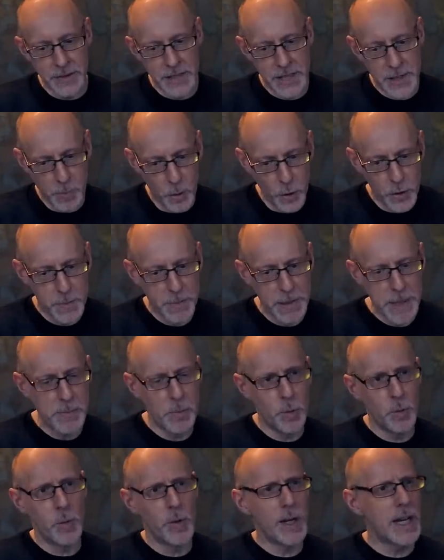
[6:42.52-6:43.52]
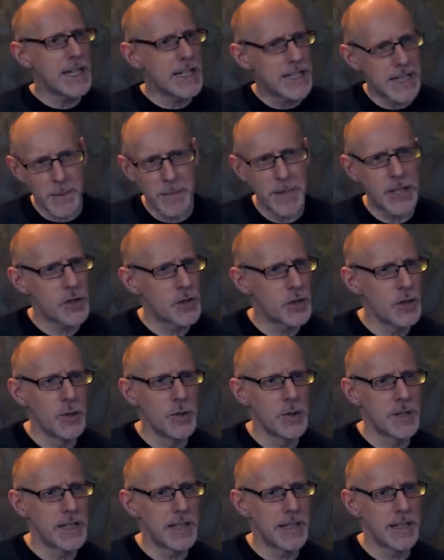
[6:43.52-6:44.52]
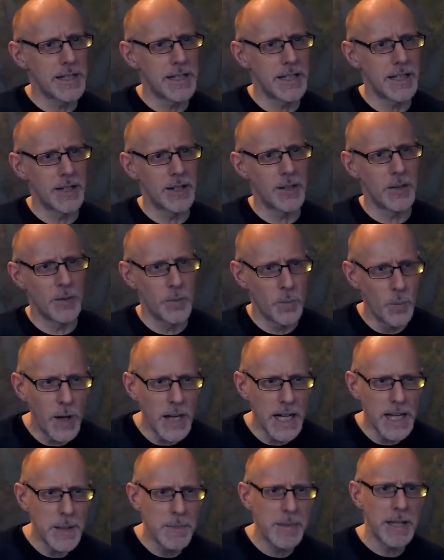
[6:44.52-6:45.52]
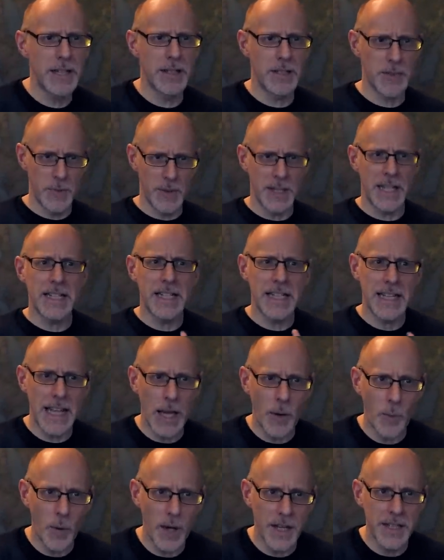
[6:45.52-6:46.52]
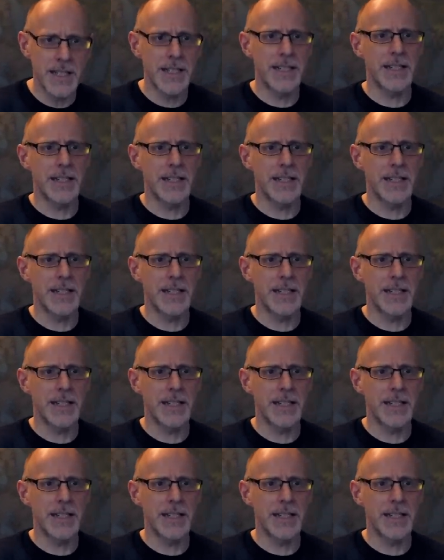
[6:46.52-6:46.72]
sports people will lace up their shoes in a certain way because when they did that once,